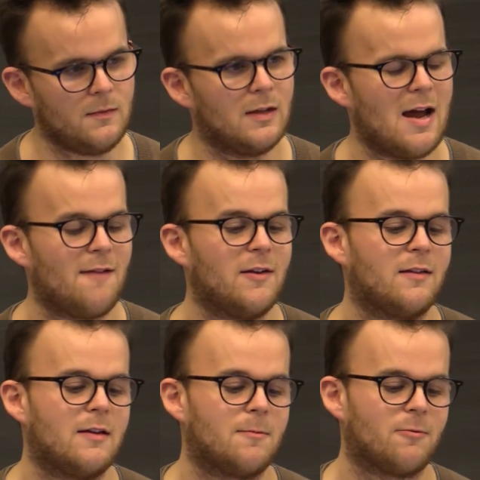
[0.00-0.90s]

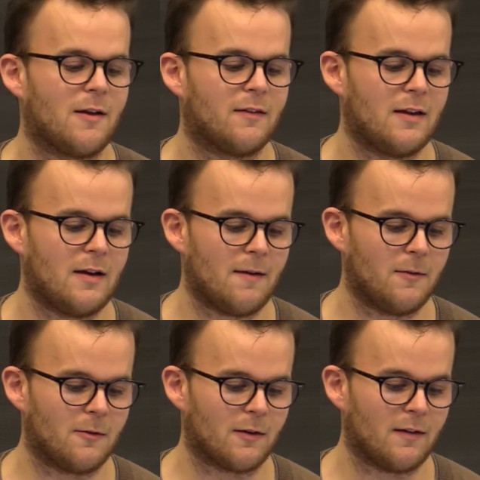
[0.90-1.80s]
having the president of
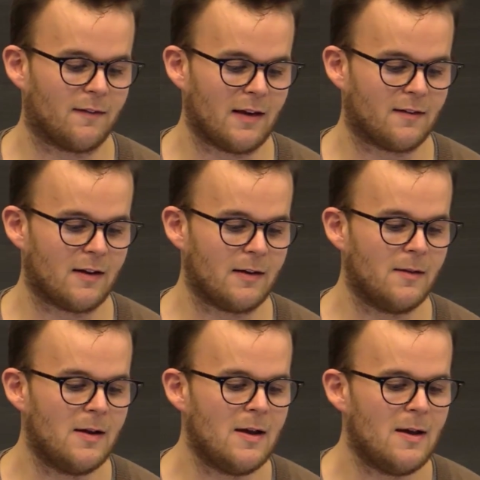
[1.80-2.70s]
the organization
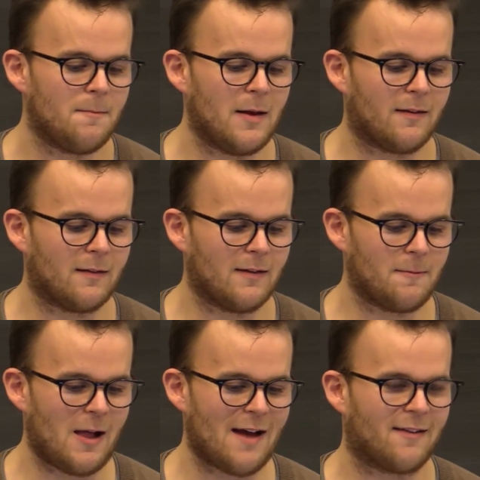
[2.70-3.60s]
basically
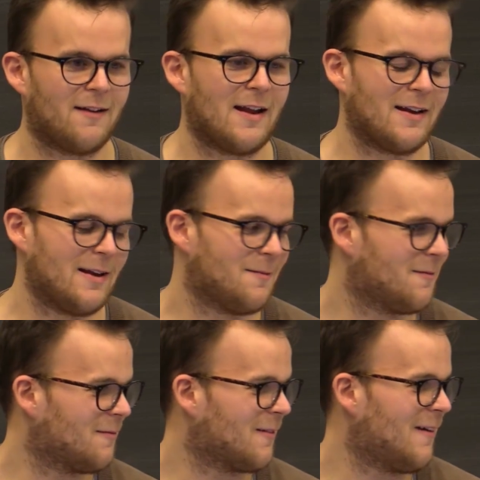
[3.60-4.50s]
blast out any
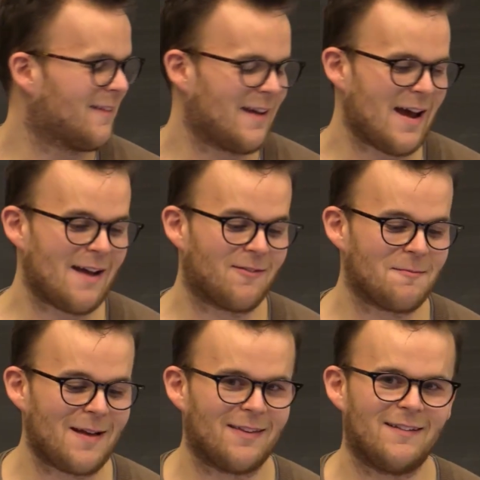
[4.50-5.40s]
requests I had for
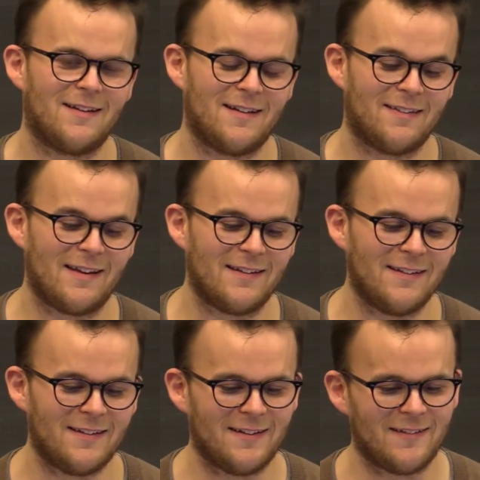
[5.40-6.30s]
messages,
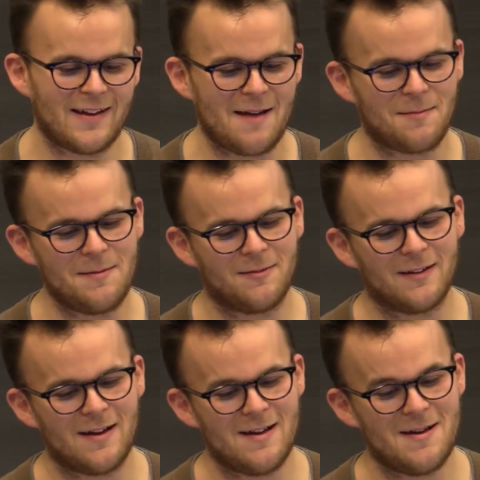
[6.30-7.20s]
and she would get people
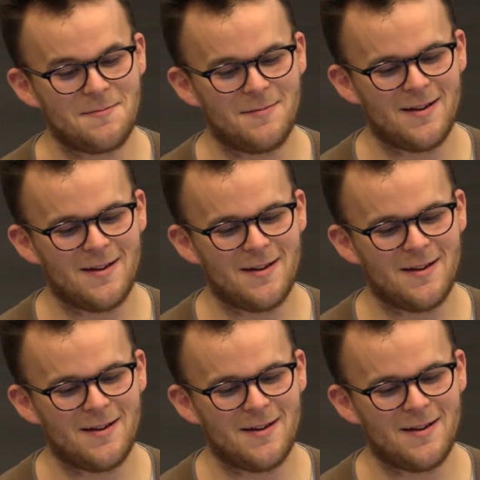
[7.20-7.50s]
to come.